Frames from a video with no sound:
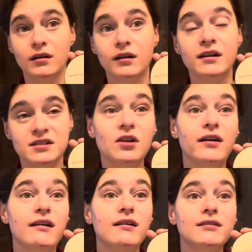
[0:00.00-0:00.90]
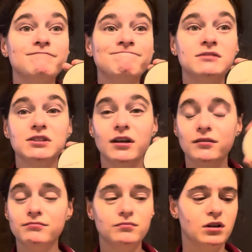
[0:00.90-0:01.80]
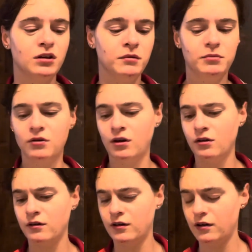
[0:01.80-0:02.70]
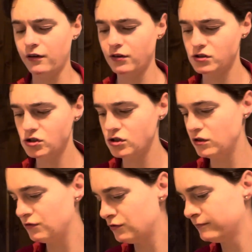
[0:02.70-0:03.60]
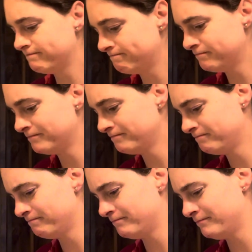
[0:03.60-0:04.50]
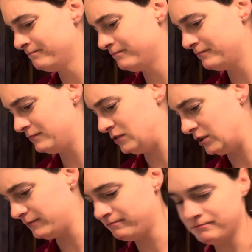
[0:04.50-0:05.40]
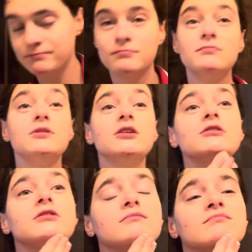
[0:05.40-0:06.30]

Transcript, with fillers: until later. So we're gonna be putting on our other stuff. All right, just